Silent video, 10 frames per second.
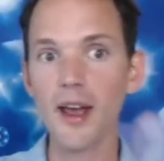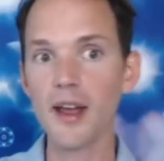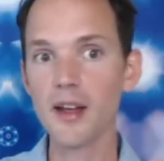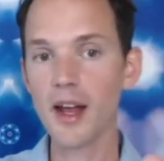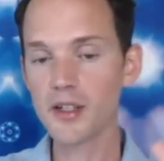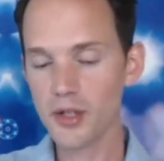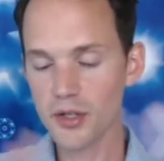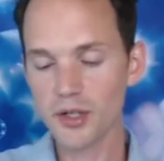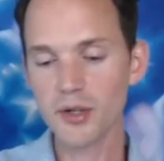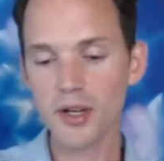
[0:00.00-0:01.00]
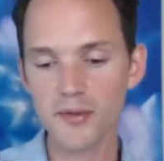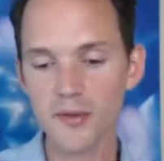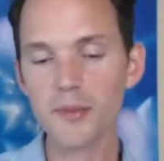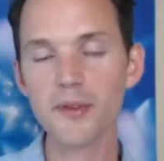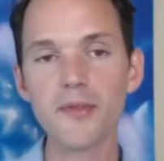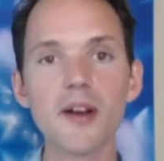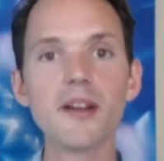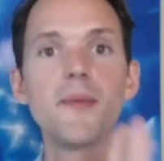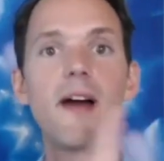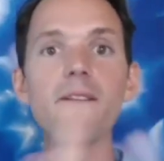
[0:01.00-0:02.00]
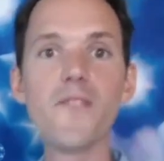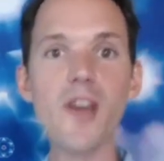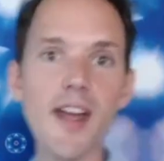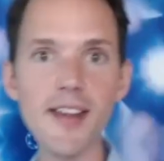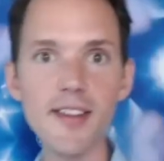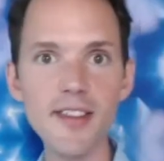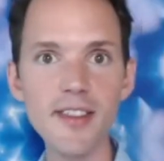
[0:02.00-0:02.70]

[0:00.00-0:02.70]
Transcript: I choose to transform the fear into my faith.